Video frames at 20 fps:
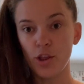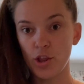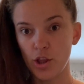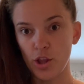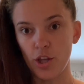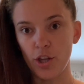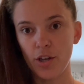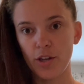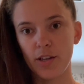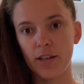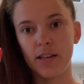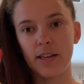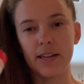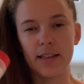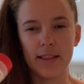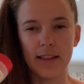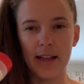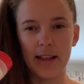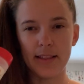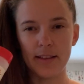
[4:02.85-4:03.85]
look,
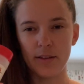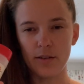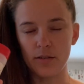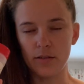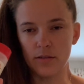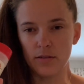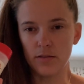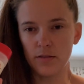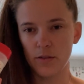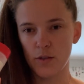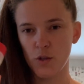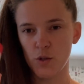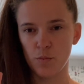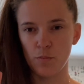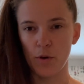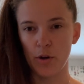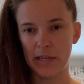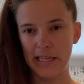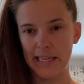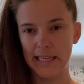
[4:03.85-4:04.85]
that little
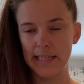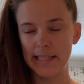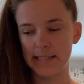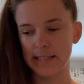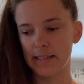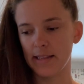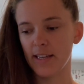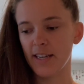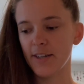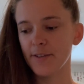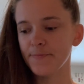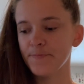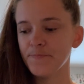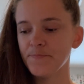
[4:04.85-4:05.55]
smokiness in there.